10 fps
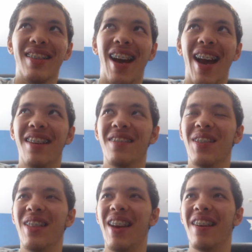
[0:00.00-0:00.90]
died
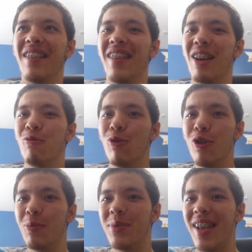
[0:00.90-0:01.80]
over there and like,
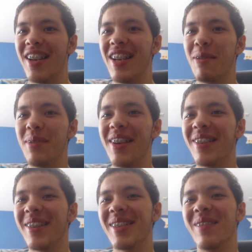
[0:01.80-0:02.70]
whoops, ended up
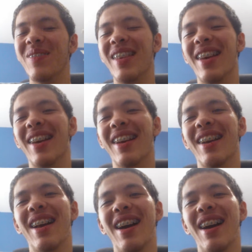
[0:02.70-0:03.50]
here or something.